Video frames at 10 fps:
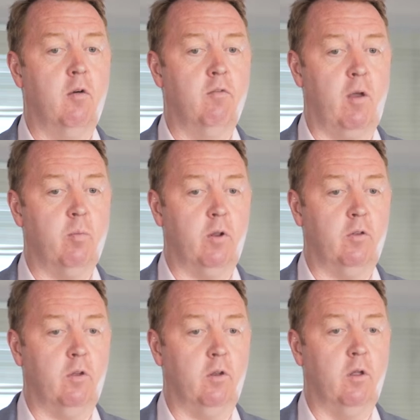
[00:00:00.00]

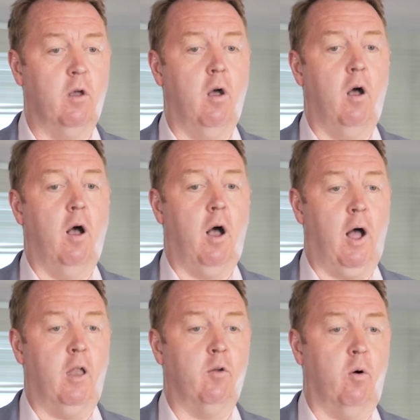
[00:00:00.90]
fibrinogen,
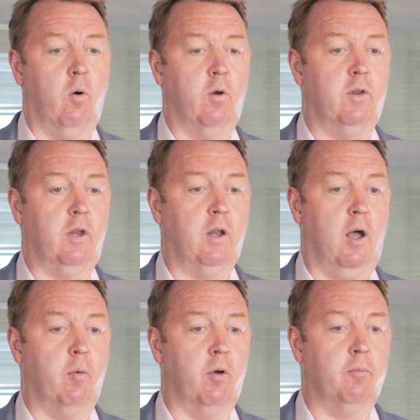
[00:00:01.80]
and or
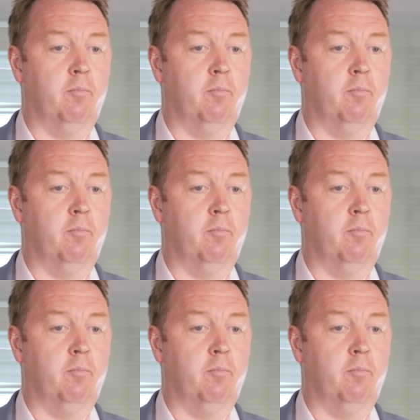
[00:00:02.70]
D-dimer.